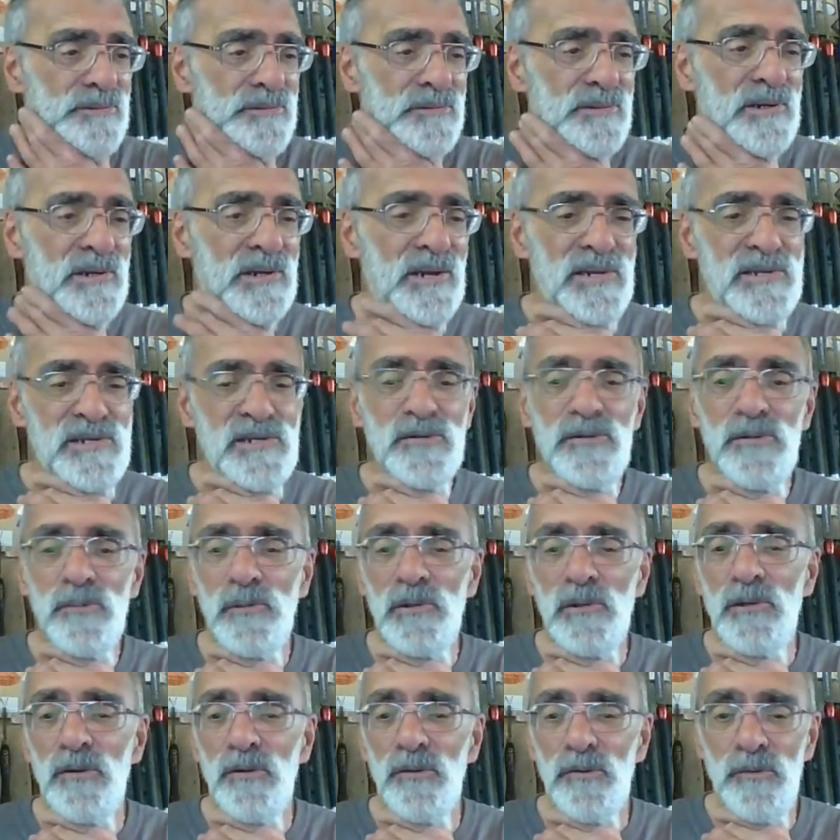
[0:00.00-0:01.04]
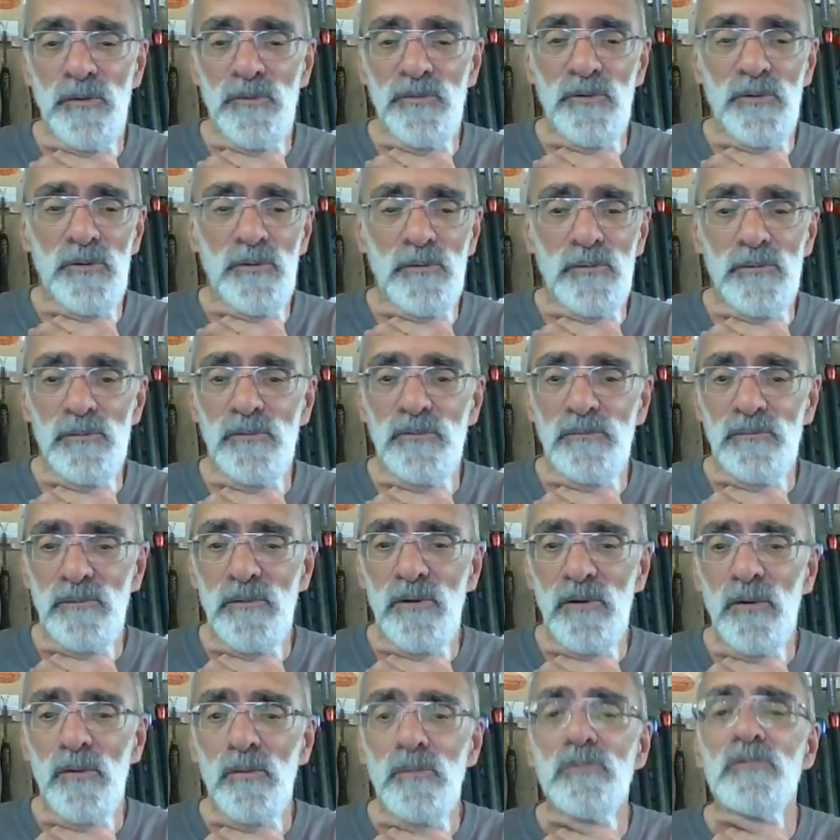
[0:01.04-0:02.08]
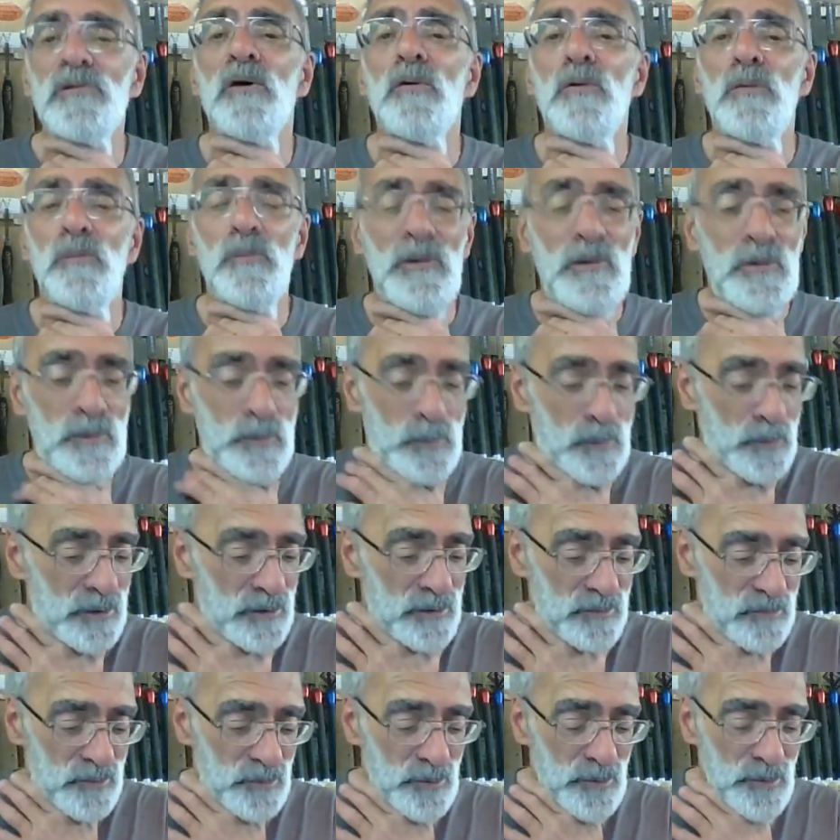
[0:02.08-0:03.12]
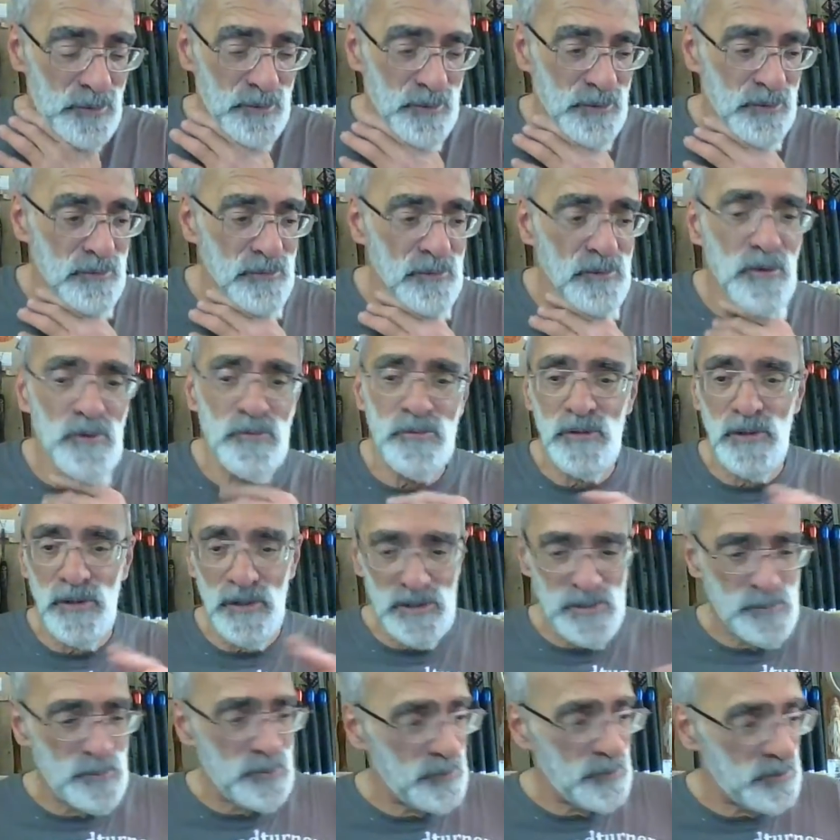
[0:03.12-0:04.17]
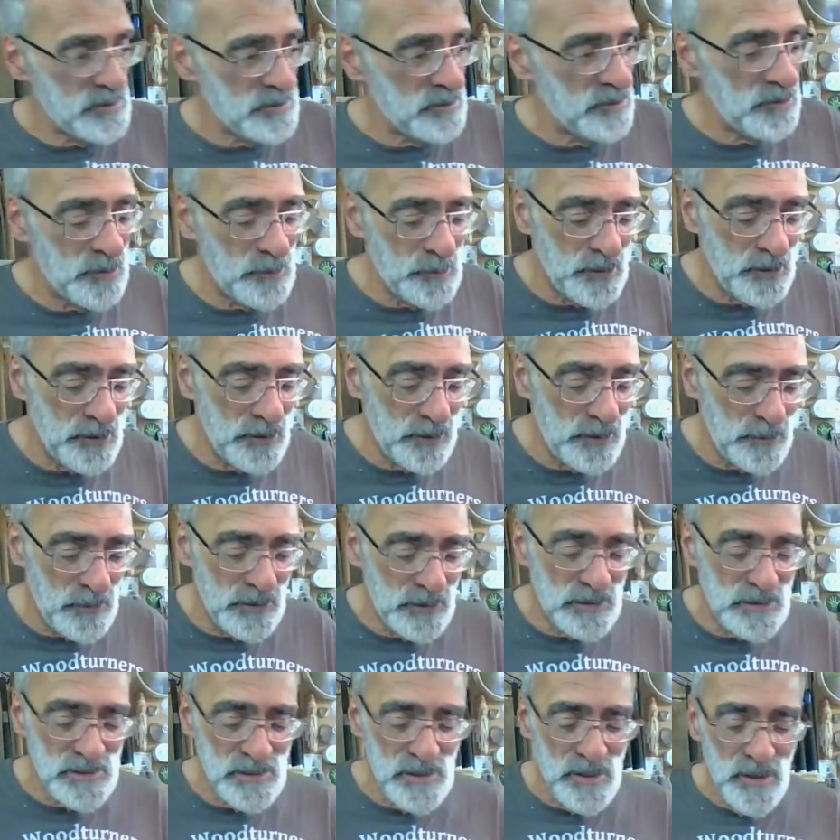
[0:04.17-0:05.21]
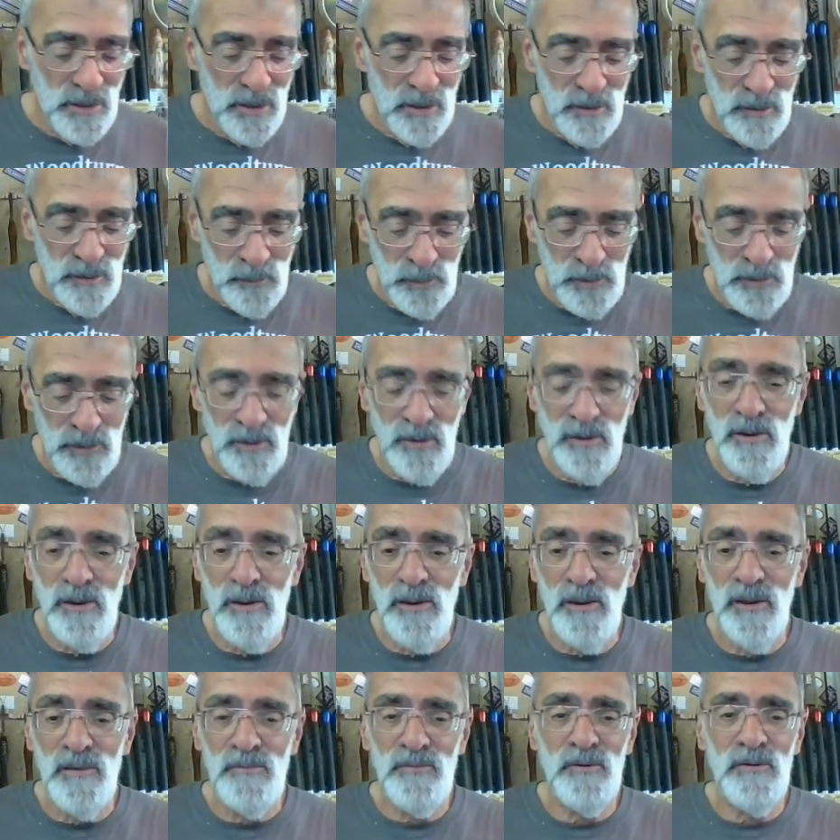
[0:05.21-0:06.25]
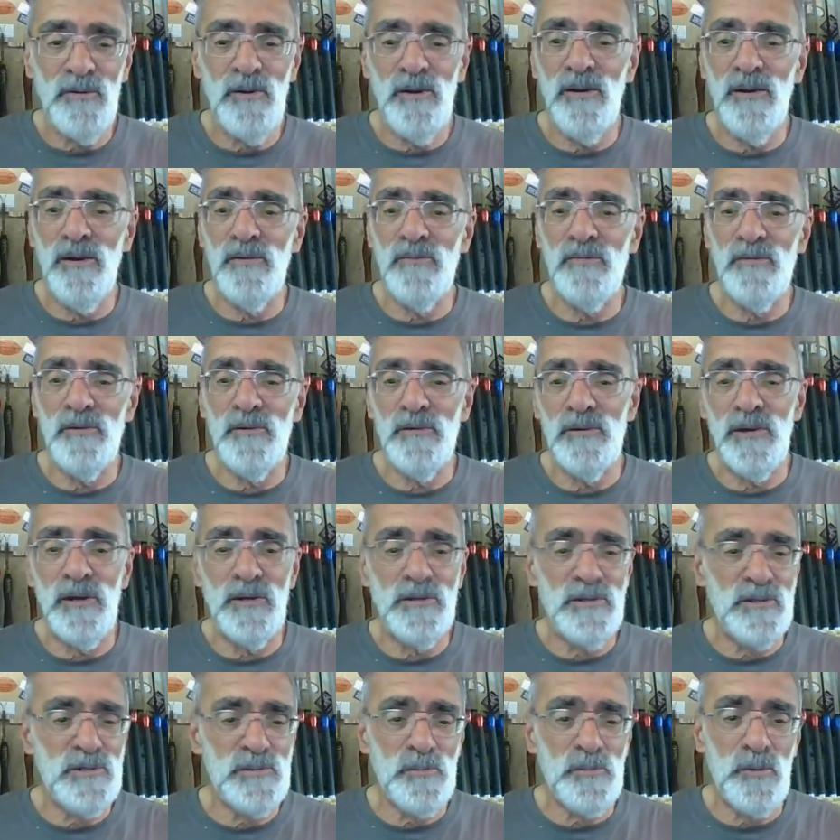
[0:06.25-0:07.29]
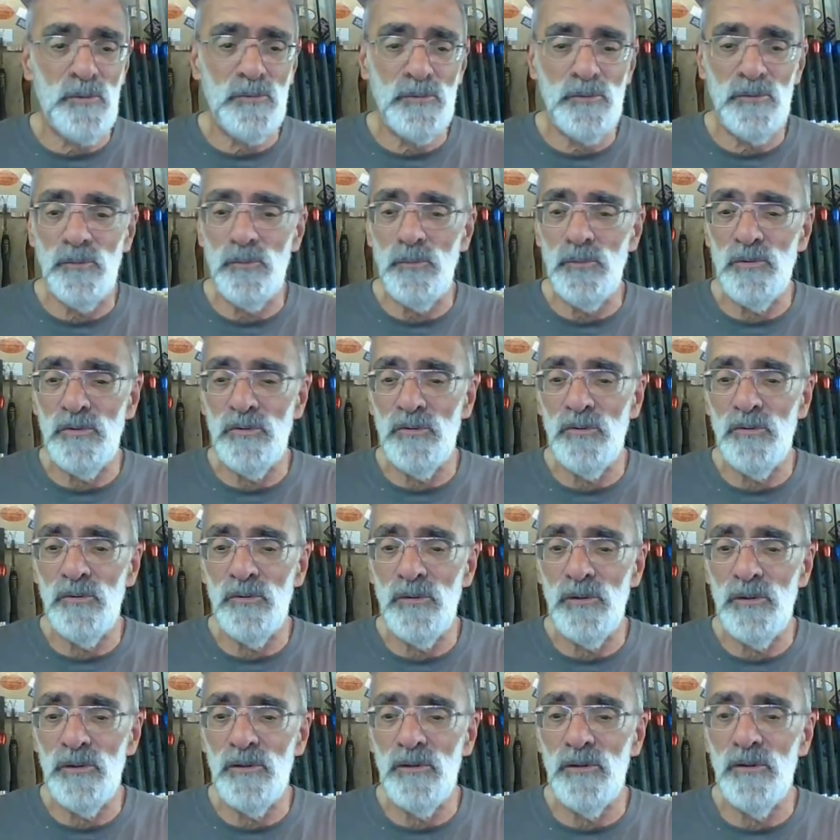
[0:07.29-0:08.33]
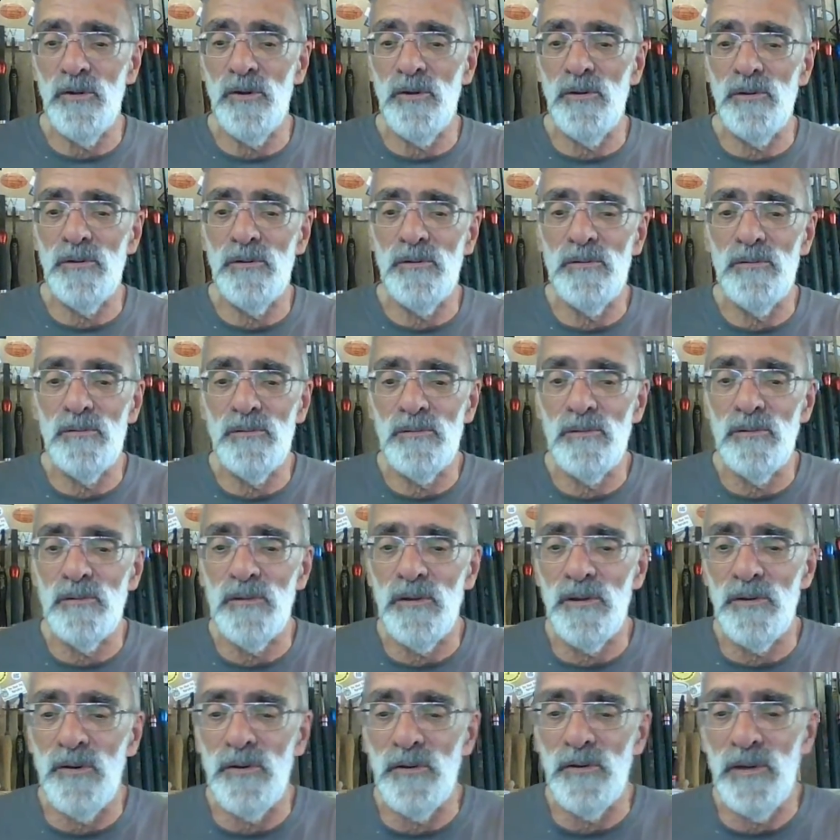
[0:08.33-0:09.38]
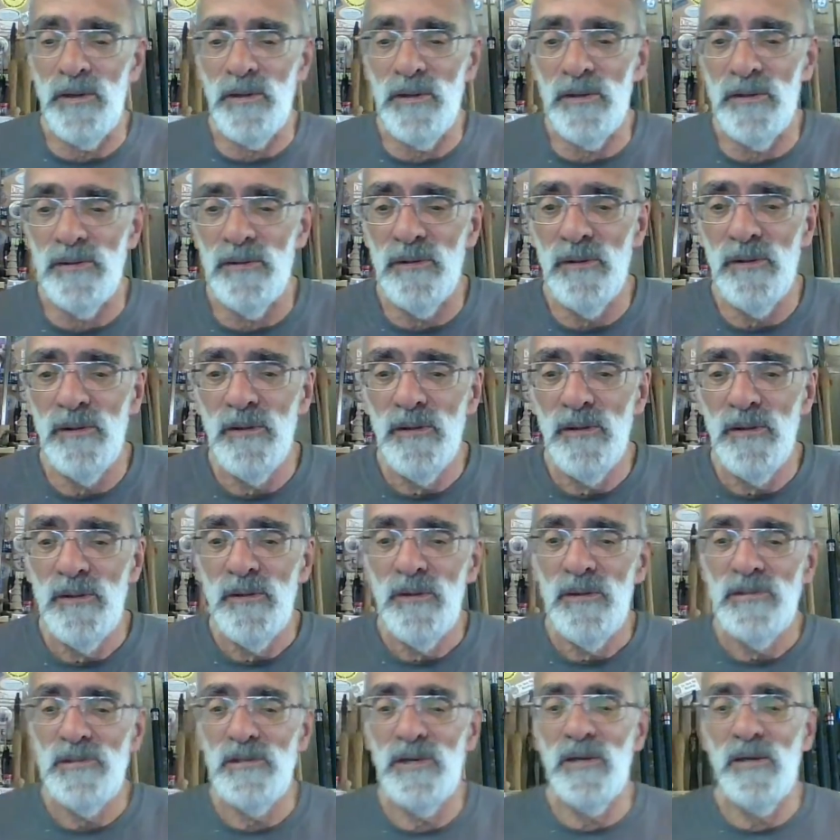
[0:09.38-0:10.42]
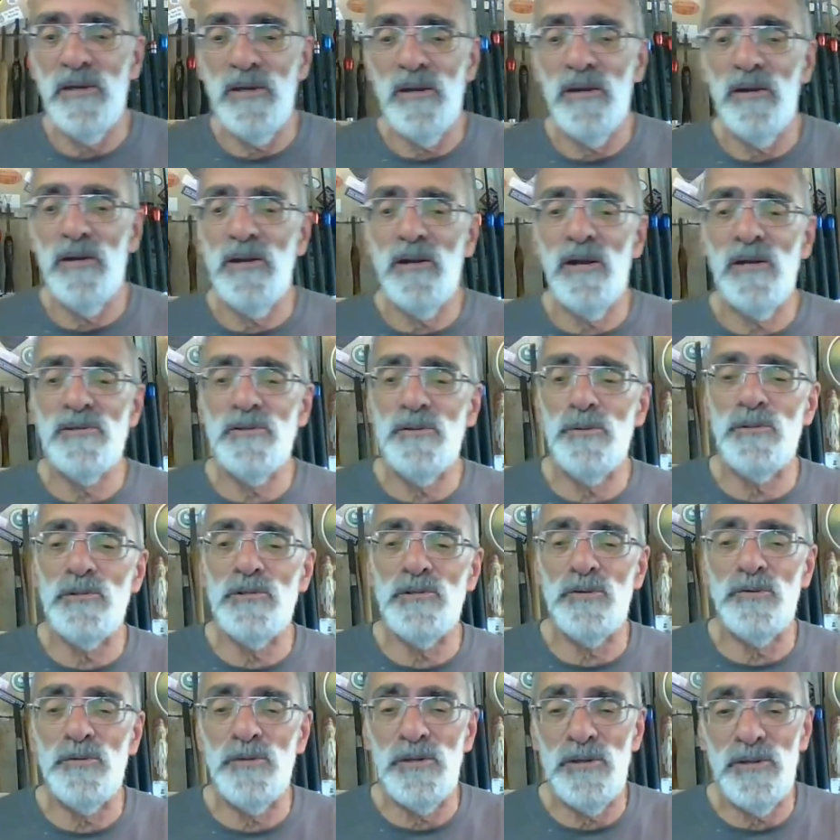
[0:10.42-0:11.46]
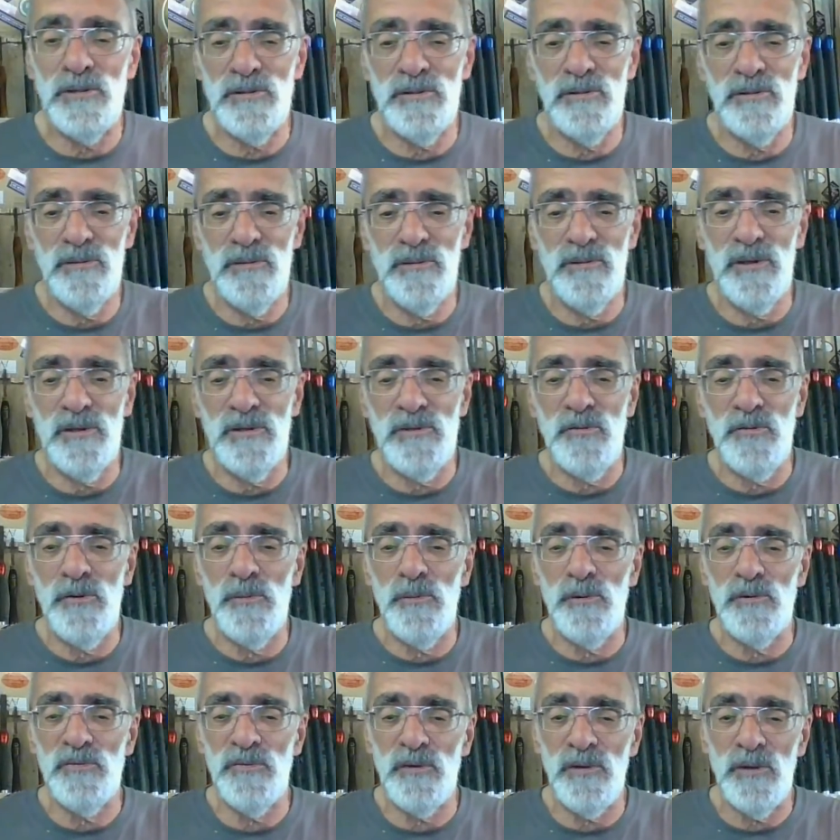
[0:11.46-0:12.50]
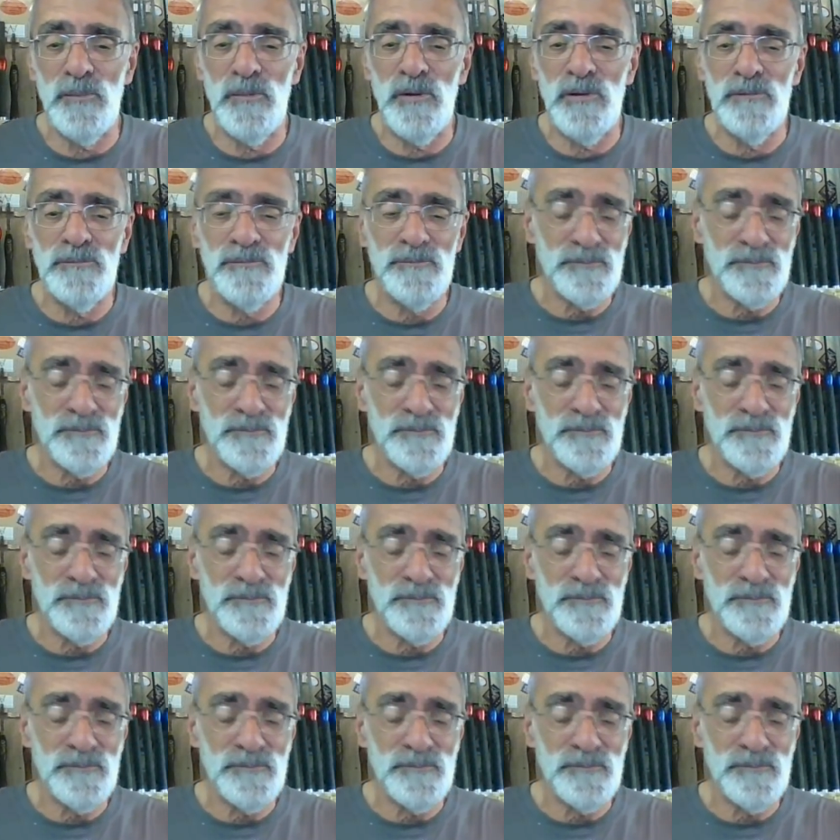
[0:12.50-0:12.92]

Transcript: a lesson to be learned off an old, old timer like me, if you like, not an expert turner by any means, but never ever get despondent with turning. Good night. Good night, Ian. Take care. Glad you enjoyed it. Thanks very much for coming.